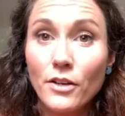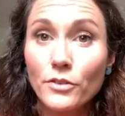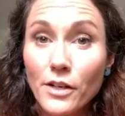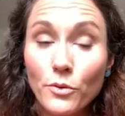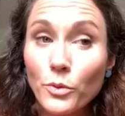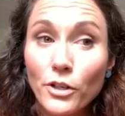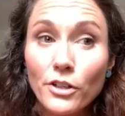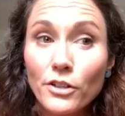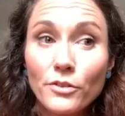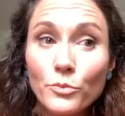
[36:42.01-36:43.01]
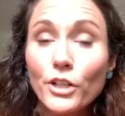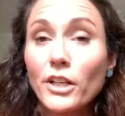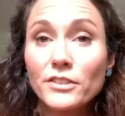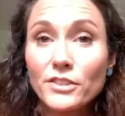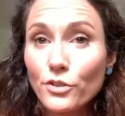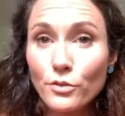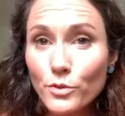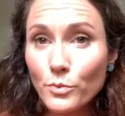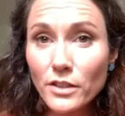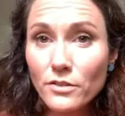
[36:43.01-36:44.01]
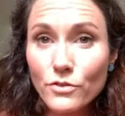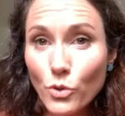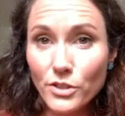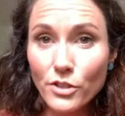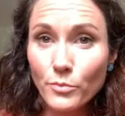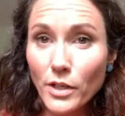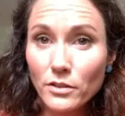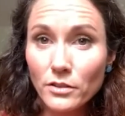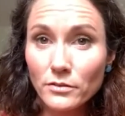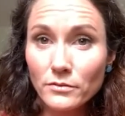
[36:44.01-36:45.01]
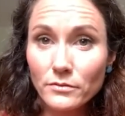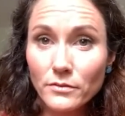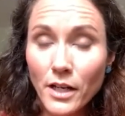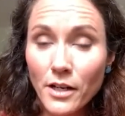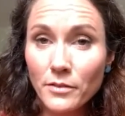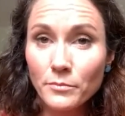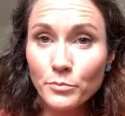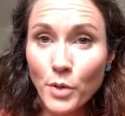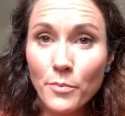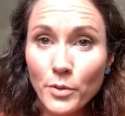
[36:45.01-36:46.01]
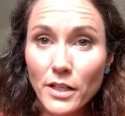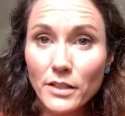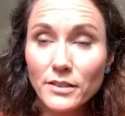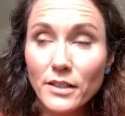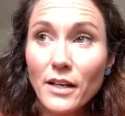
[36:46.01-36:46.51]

we're consumed with short-term rental properties.